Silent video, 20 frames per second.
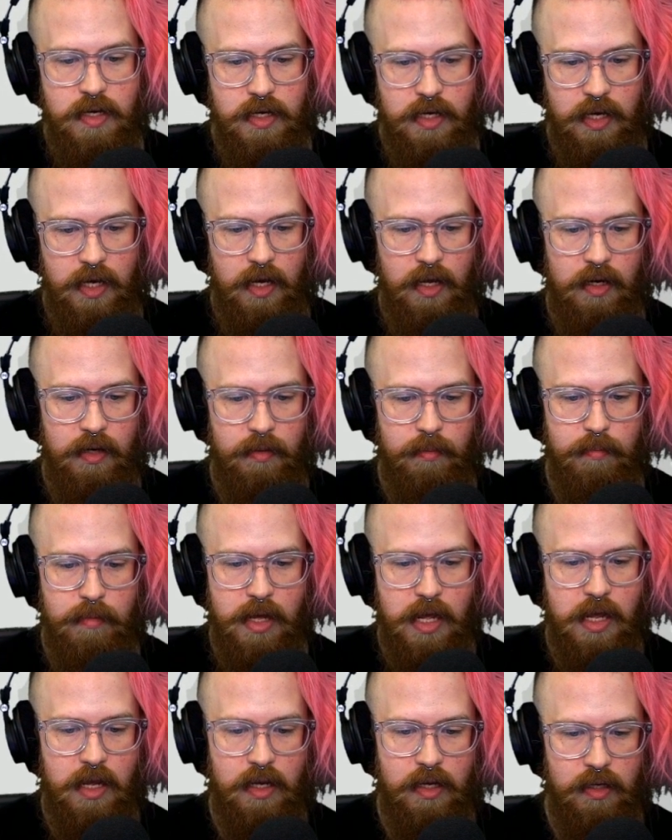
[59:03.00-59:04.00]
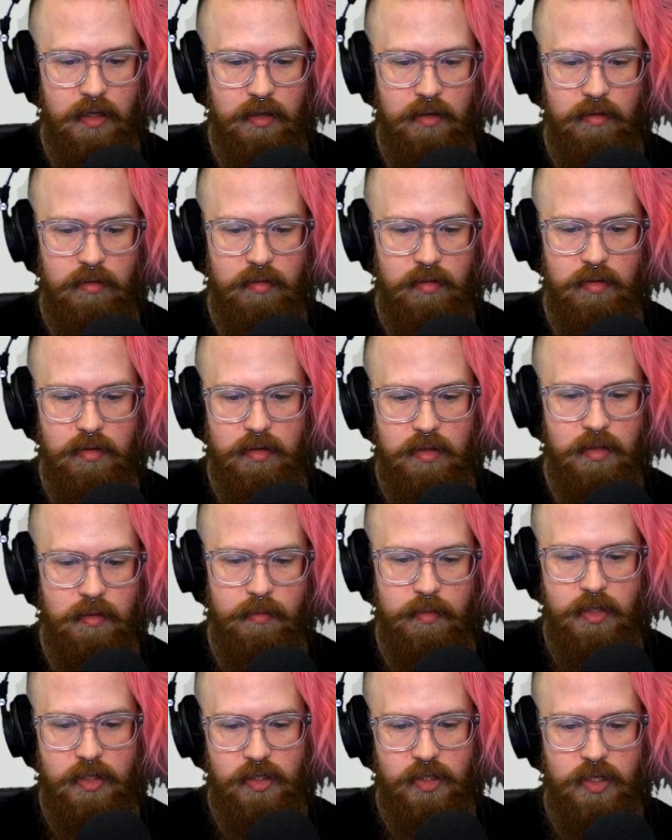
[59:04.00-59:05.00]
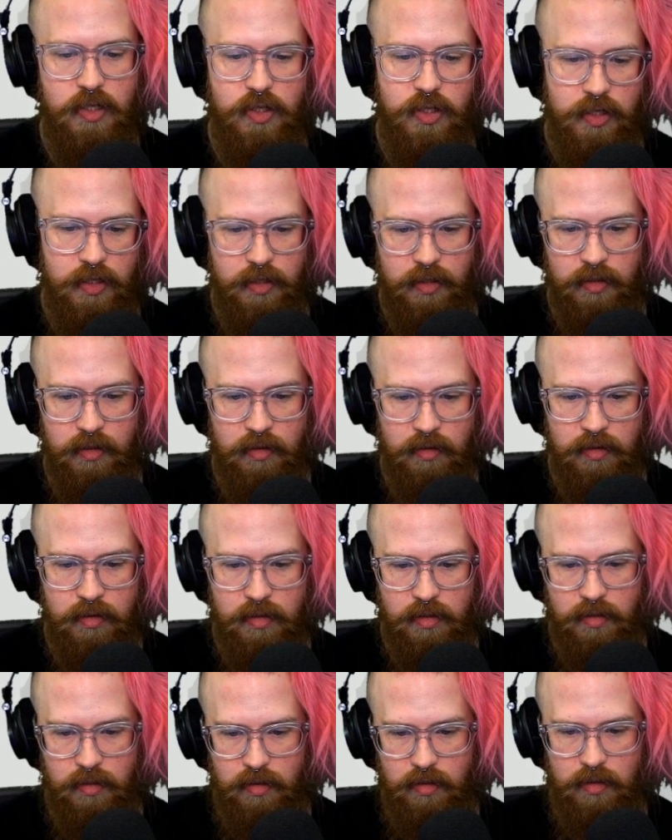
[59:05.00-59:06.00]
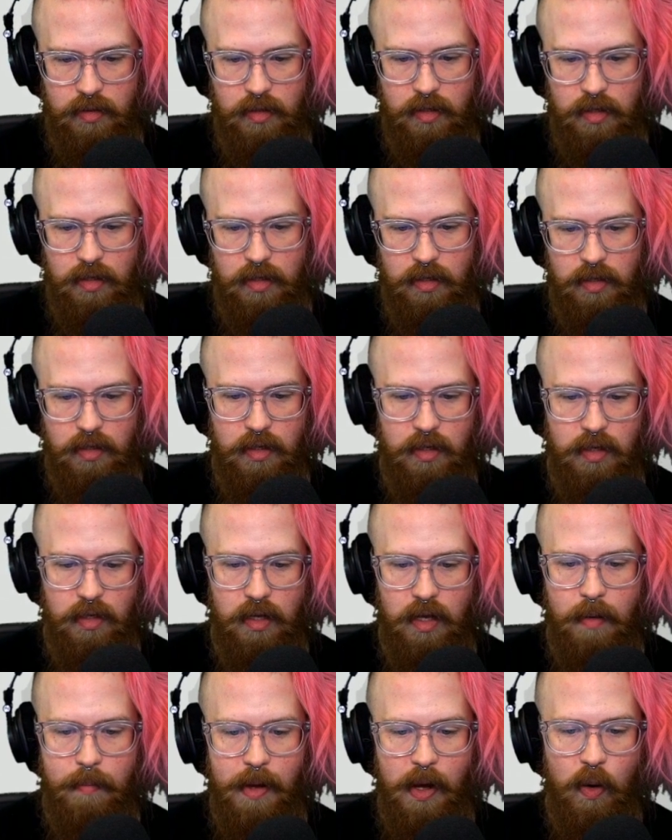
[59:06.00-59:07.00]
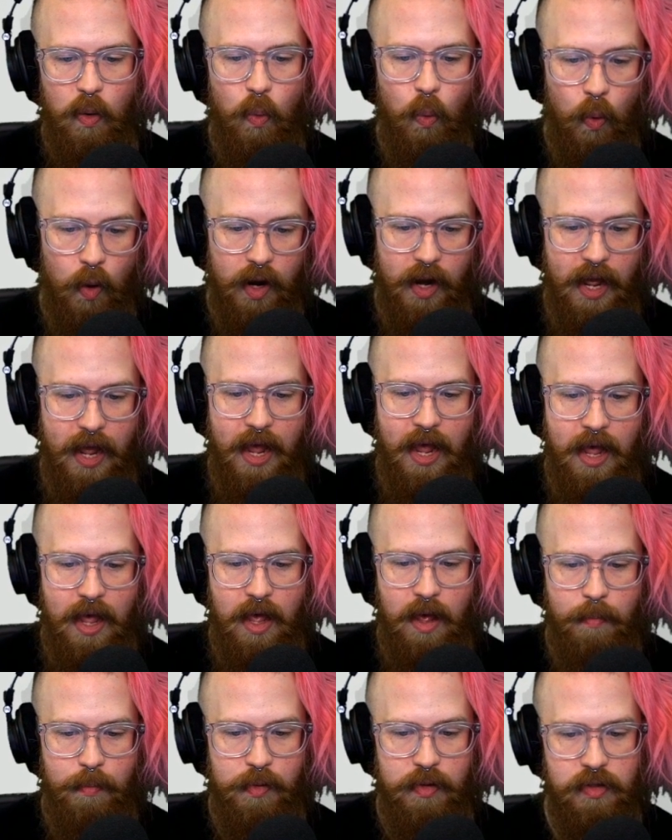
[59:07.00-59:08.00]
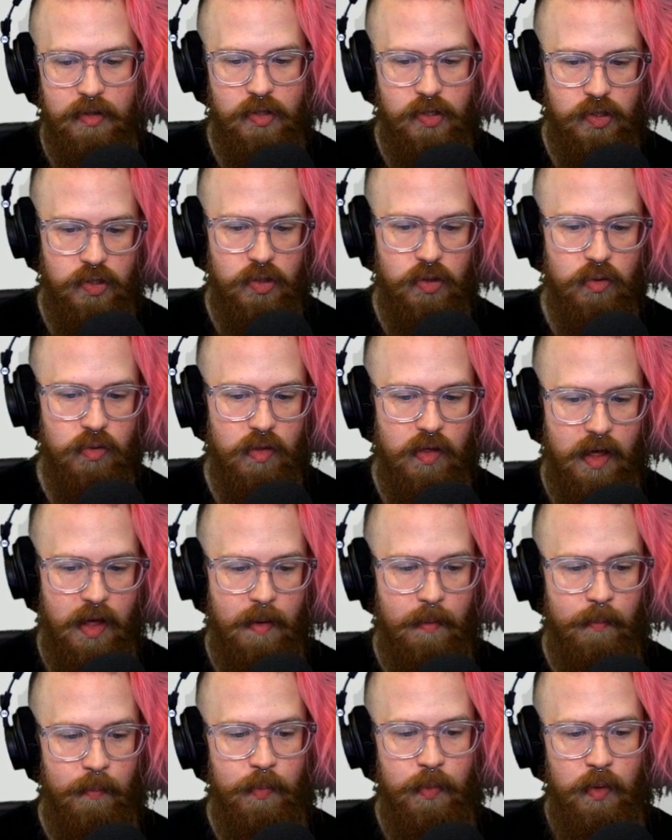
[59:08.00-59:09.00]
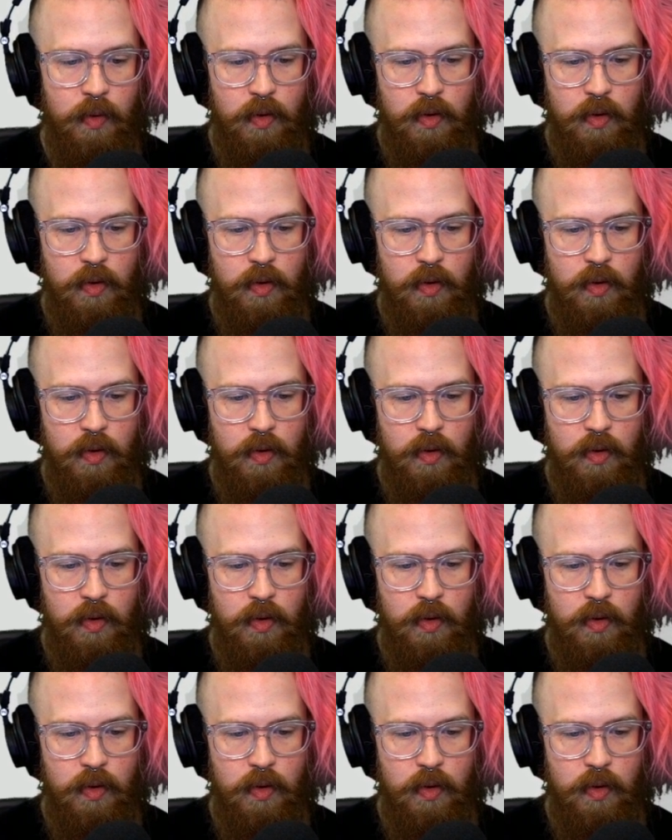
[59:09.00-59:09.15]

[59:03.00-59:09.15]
and make some decisions about what happens to them,